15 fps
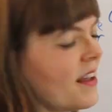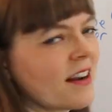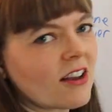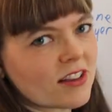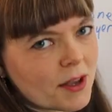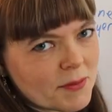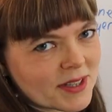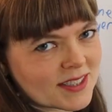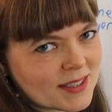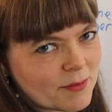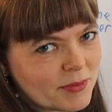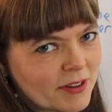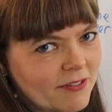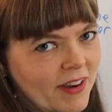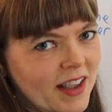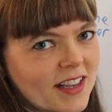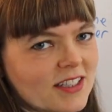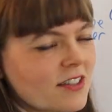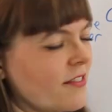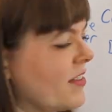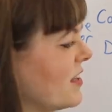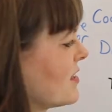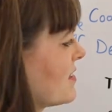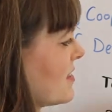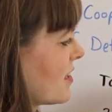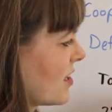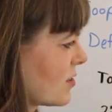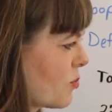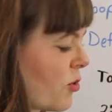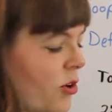Now let me simplify each of these because